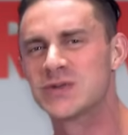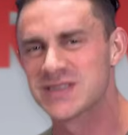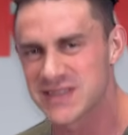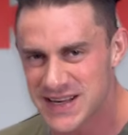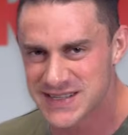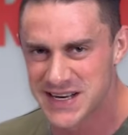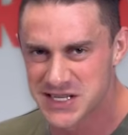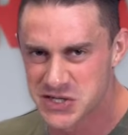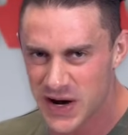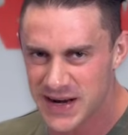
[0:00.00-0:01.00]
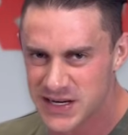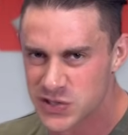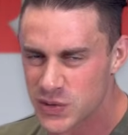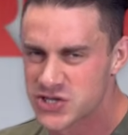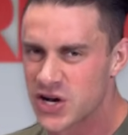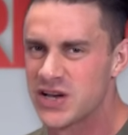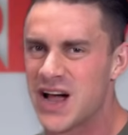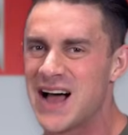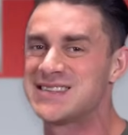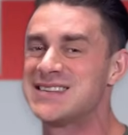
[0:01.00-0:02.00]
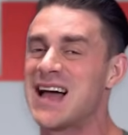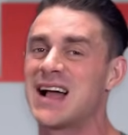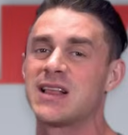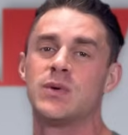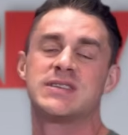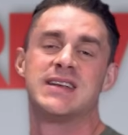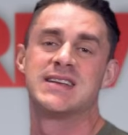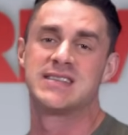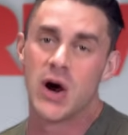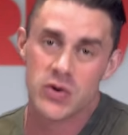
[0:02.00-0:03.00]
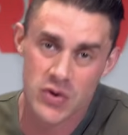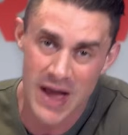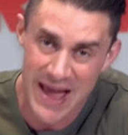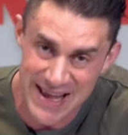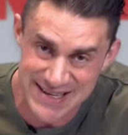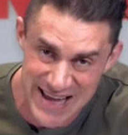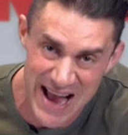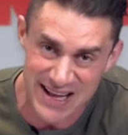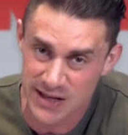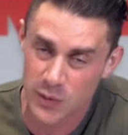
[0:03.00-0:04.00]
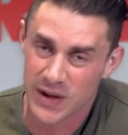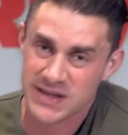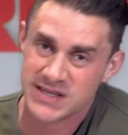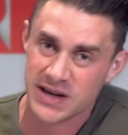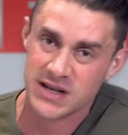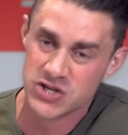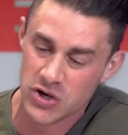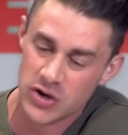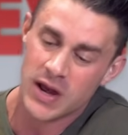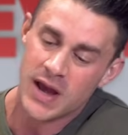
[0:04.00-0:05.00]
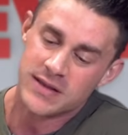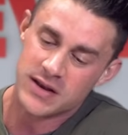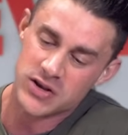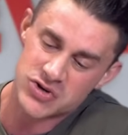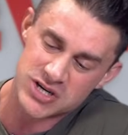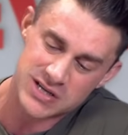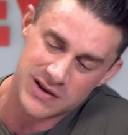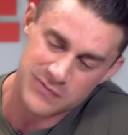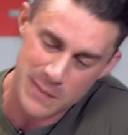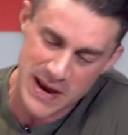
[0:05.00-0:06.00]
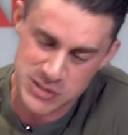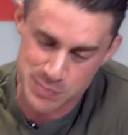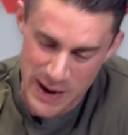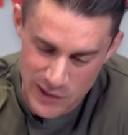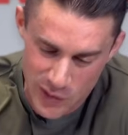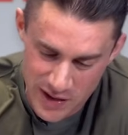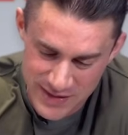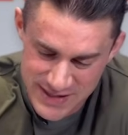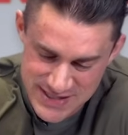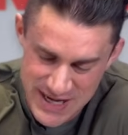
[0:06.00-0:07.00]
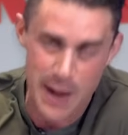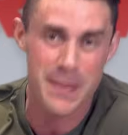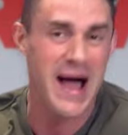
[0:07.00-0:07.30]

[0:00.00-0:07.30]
Let's get straight into it, show you guys exactly what's in it, tell you exactly what it's gonna do. The nutritional information panel on this tub